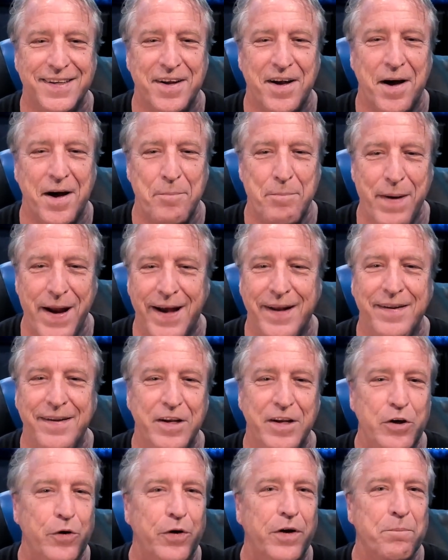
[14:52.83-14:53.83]
a band
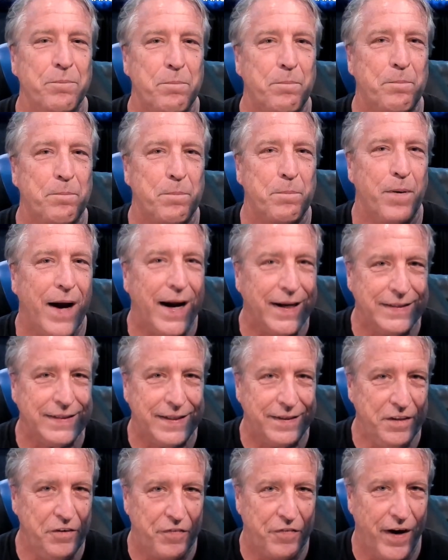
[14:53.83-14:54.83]
that you can
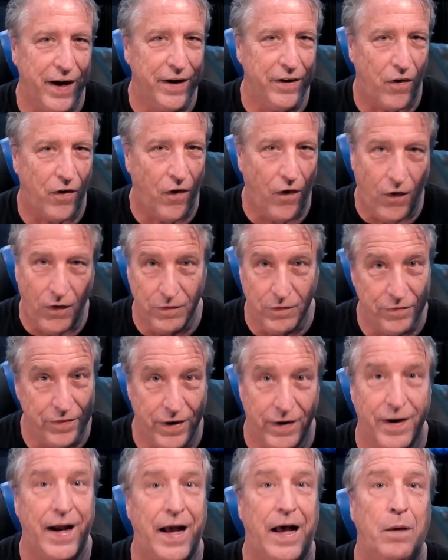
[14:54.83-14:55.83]
practically find all of
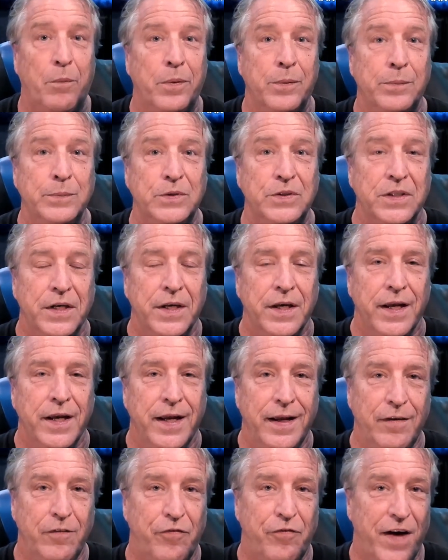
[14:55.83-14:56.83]
their albums
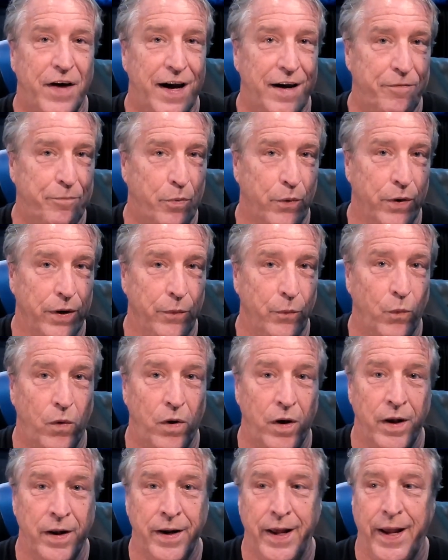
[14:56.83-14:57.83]
in
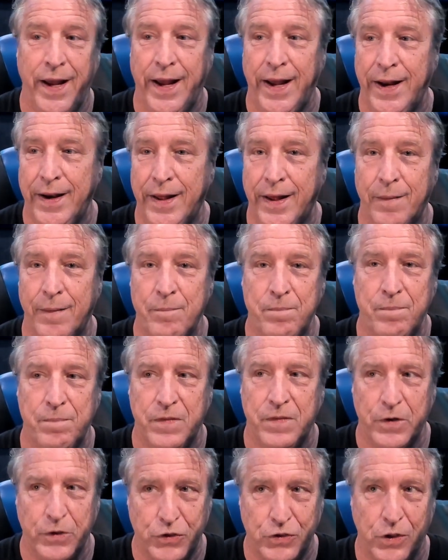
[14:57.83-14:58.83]
5.1, and
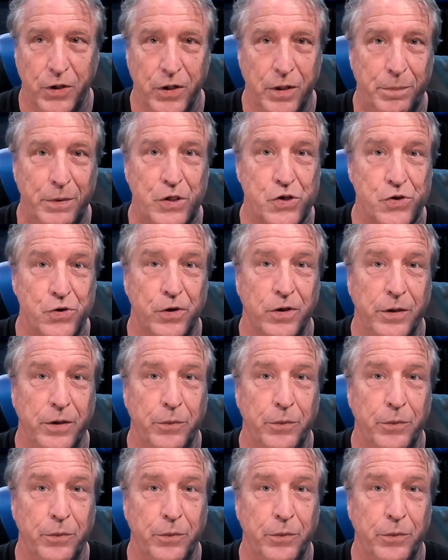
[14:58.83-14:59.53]
they're slowly but surely